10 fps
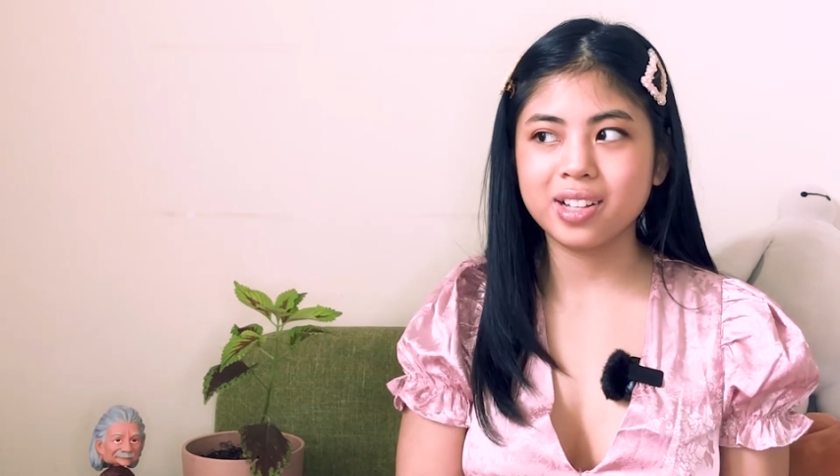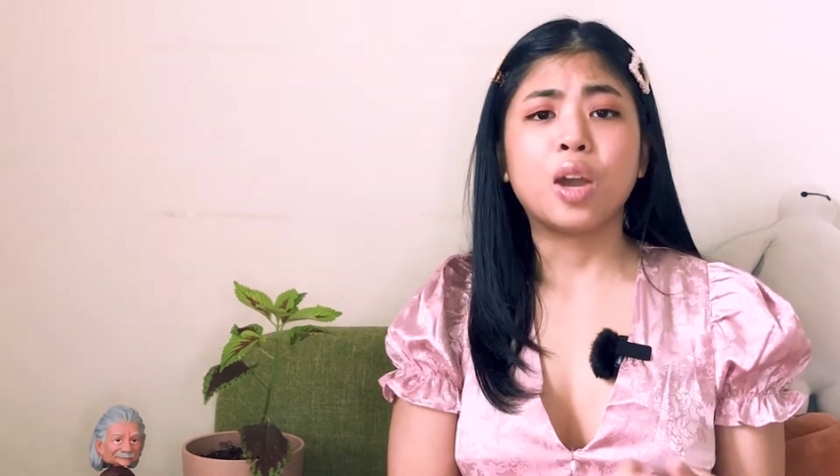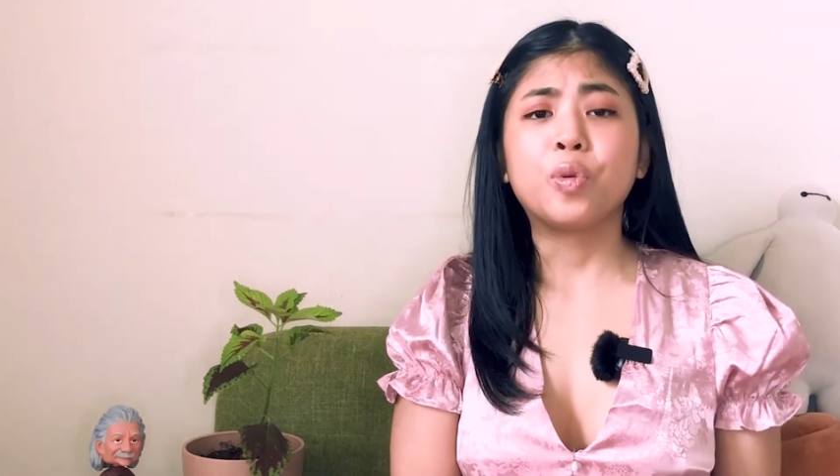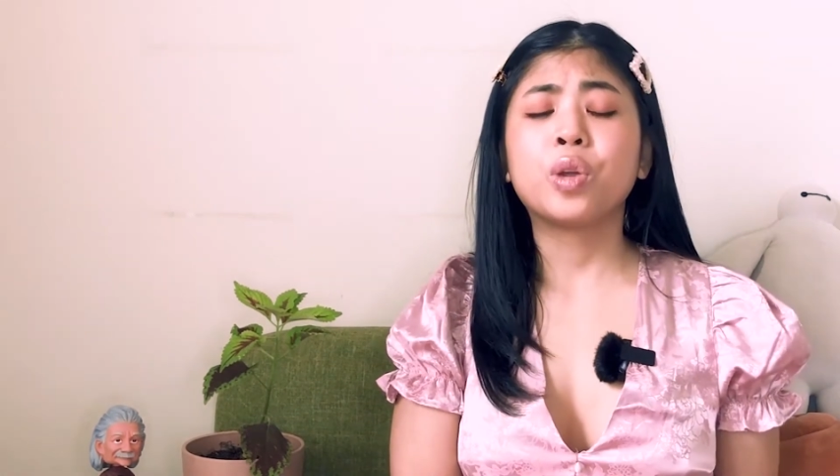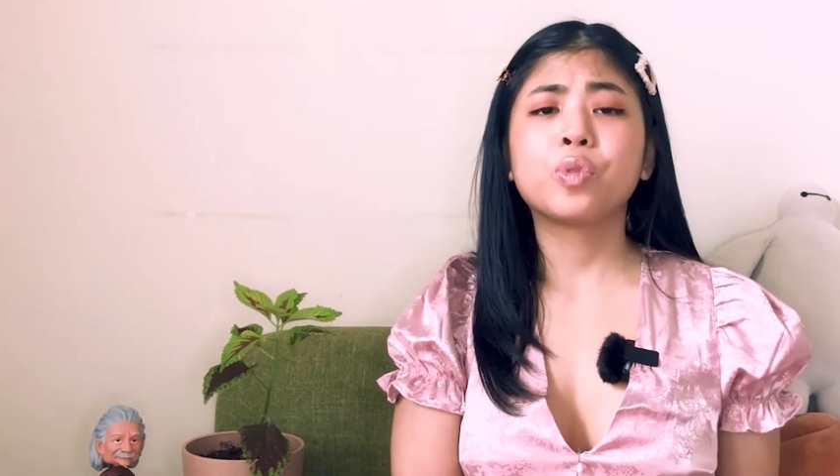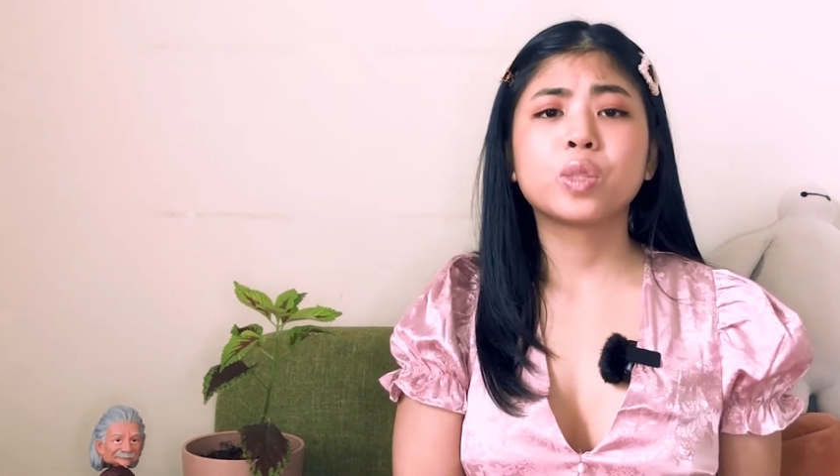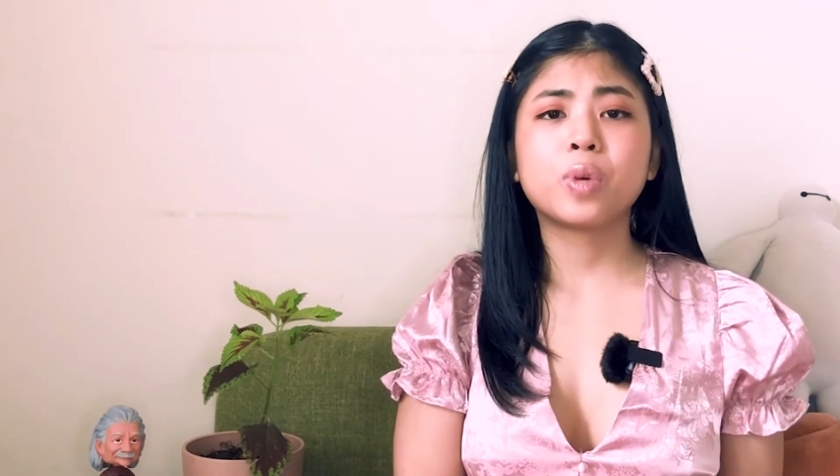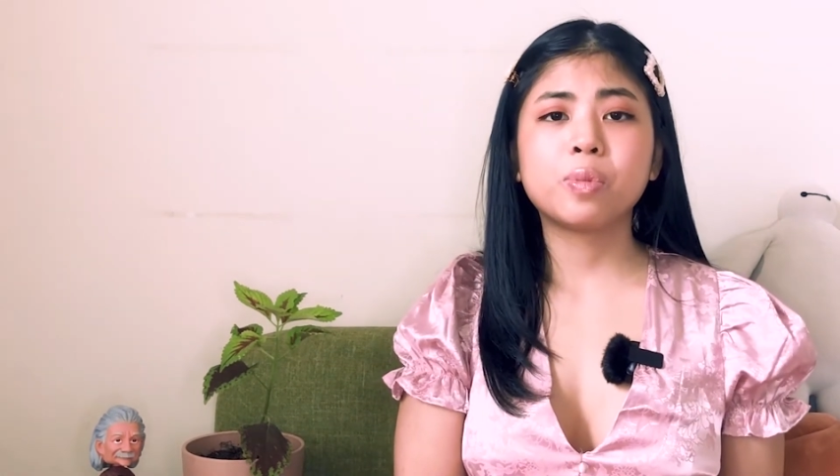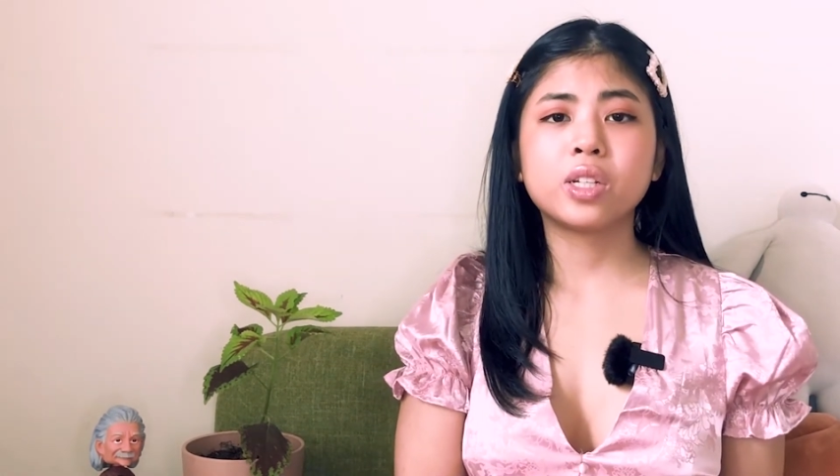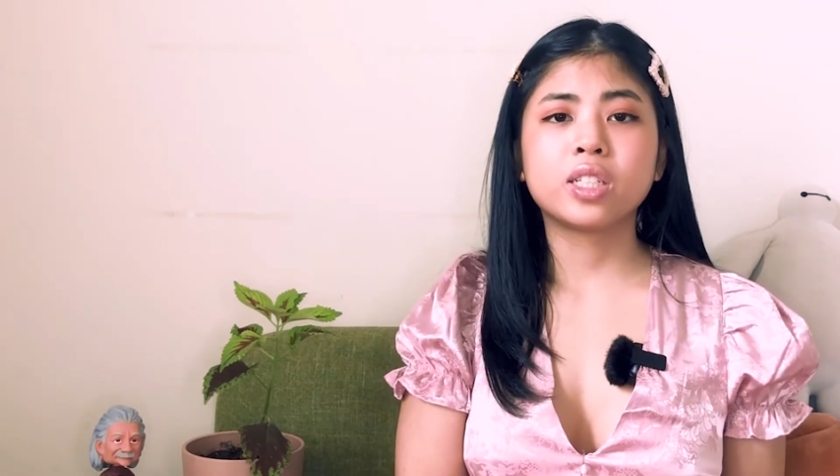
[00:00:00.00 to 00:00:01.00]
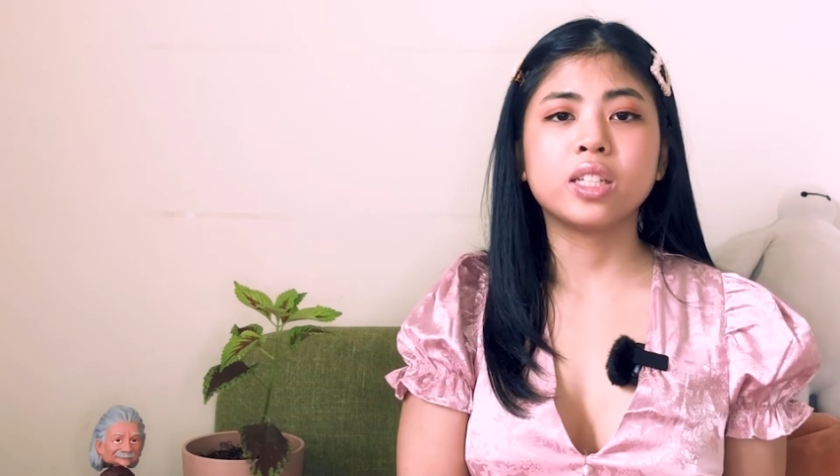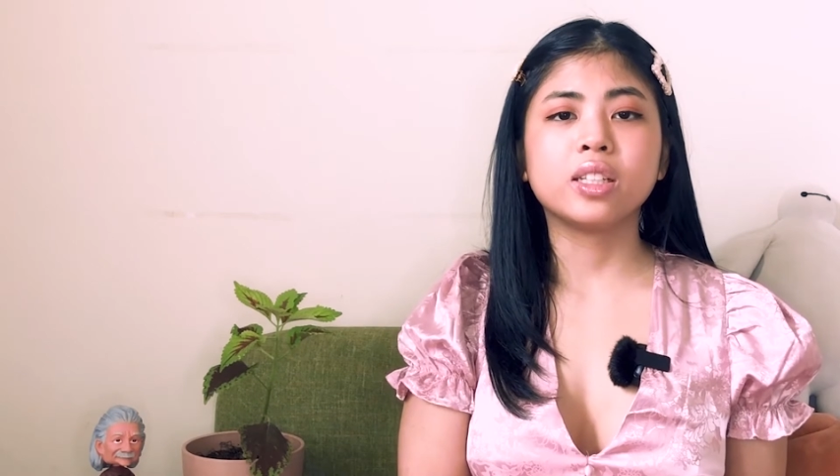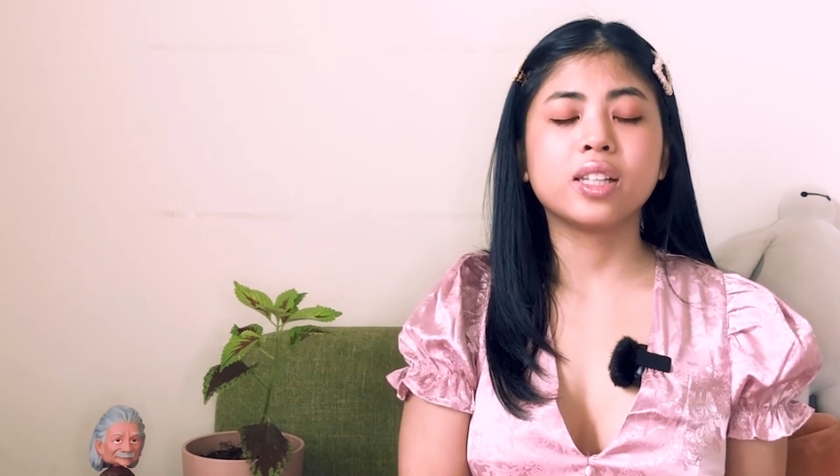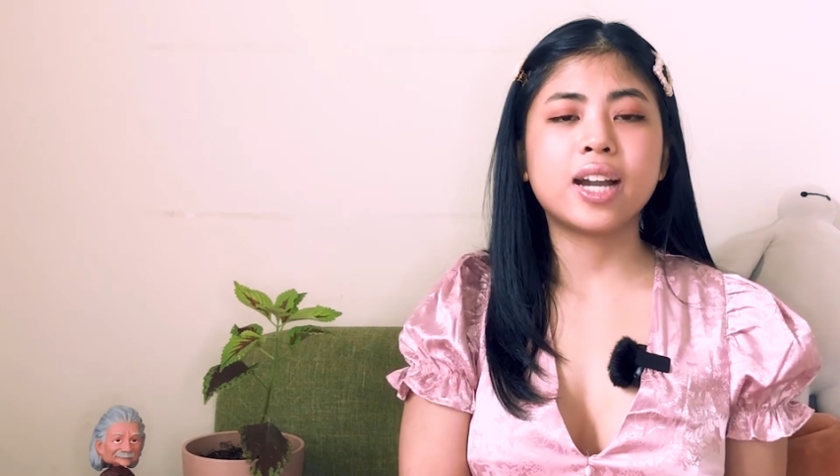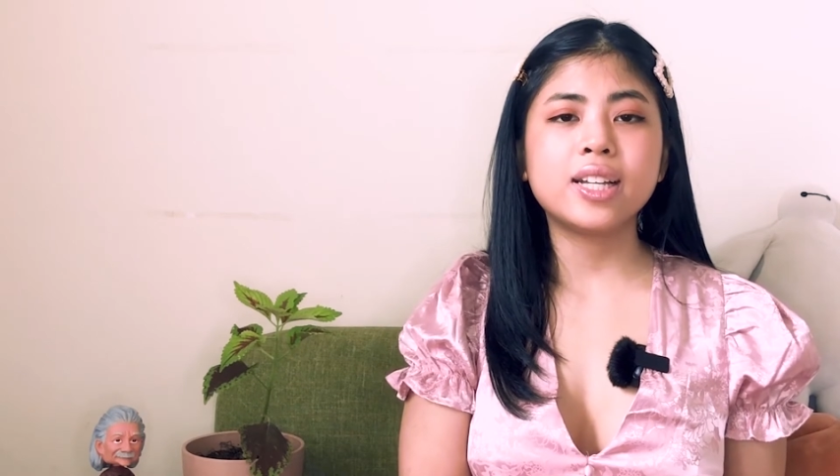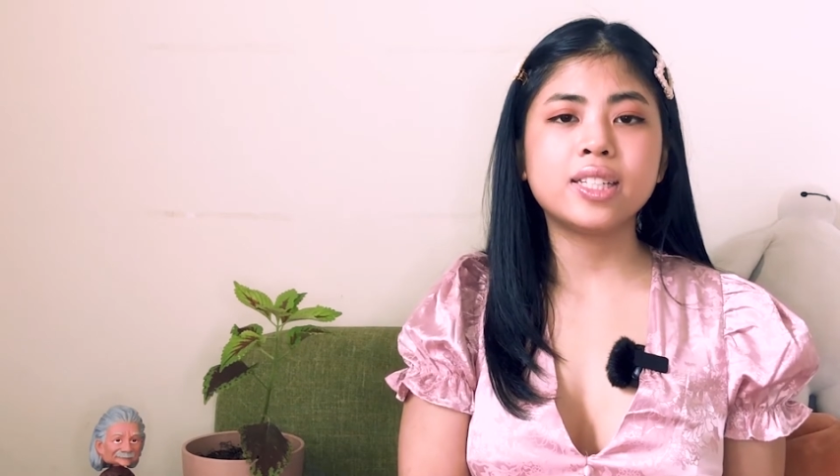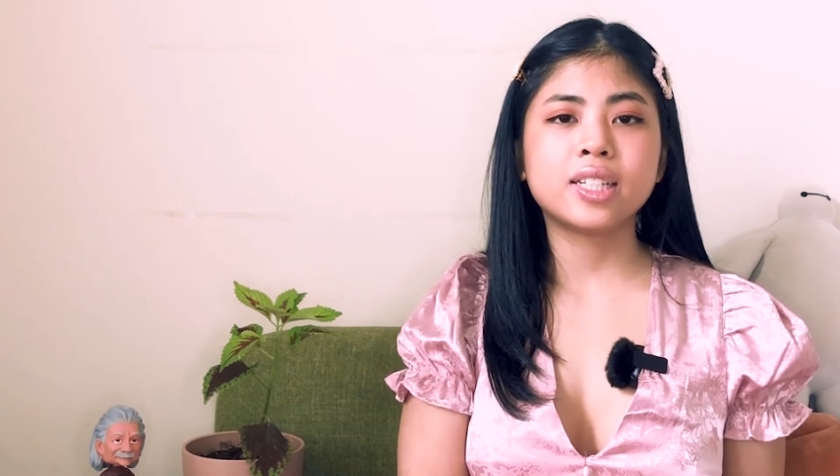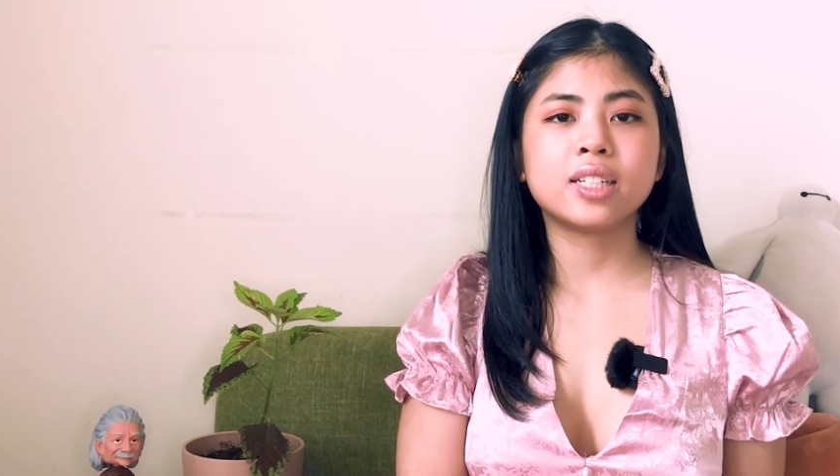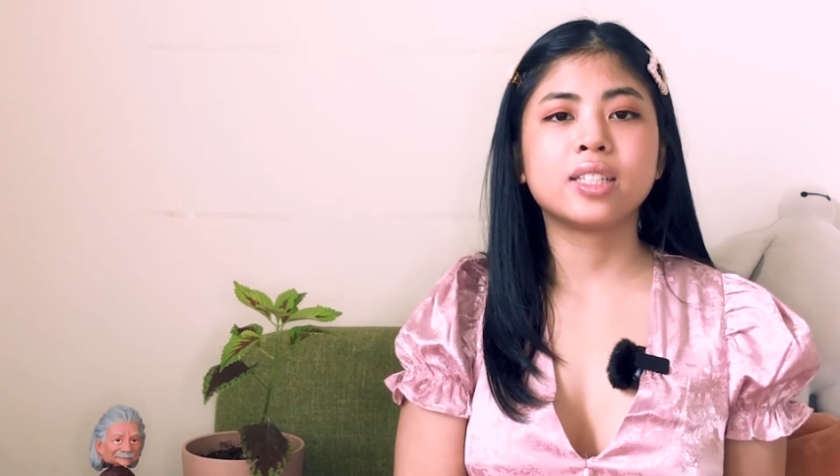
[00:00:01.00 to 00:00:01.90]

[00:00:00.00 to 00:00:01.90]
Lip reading: And when it was published in The Lancet,